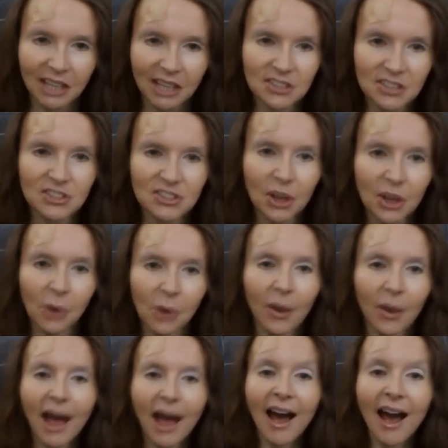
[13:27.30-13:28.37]
So
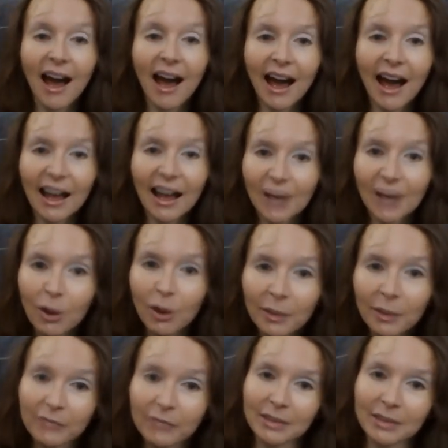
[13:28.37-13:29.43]
I hope
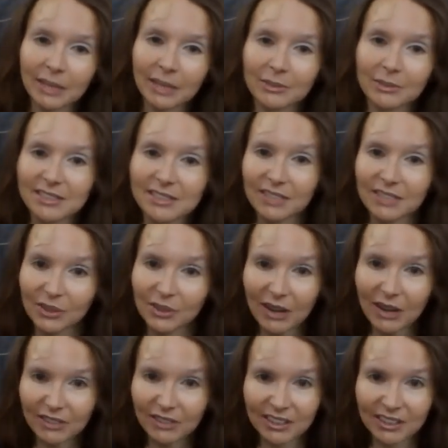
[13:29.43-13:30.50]
I've been able to give you
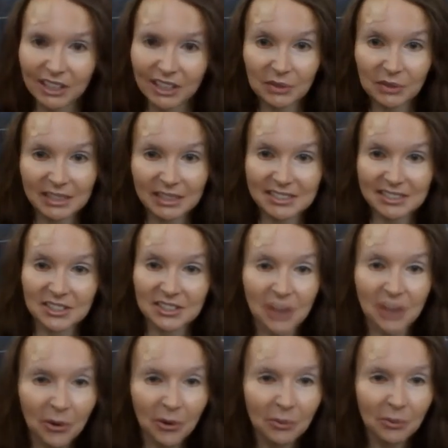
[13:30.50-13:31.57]
everything you need to
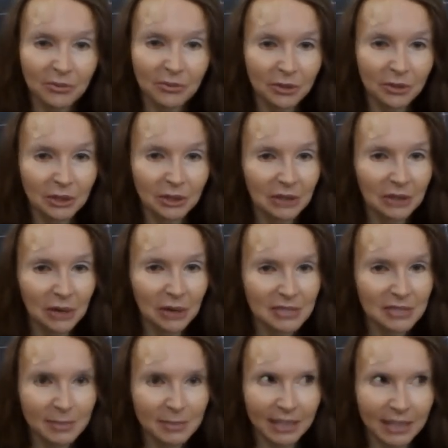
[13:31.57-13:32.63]
know before you go
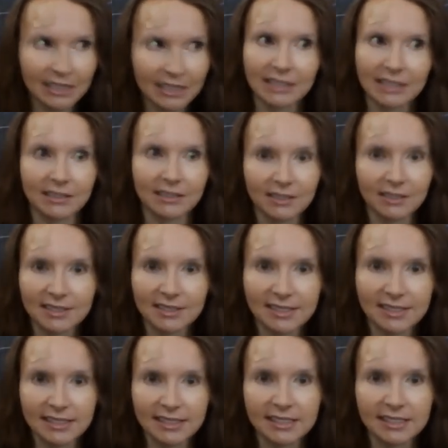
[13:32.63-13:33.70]
spending
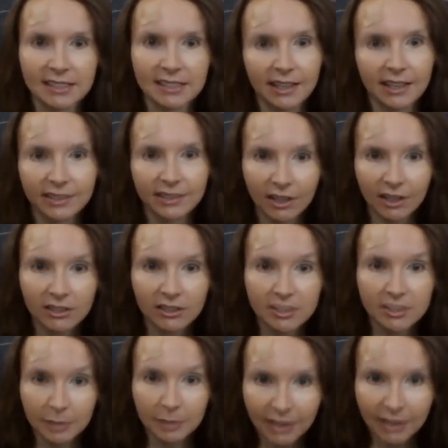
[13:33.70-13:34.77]

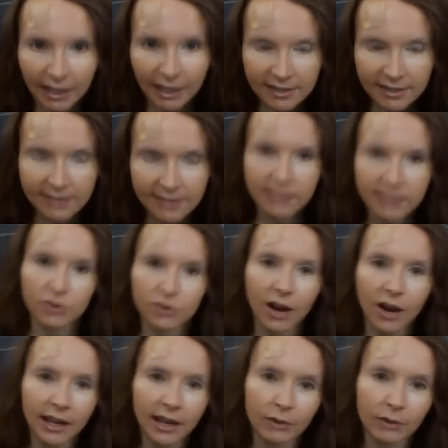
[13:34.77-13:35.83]
$69 plus to
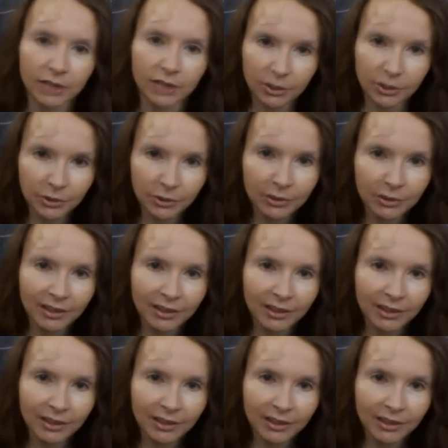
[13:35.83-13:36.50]
try out Huel.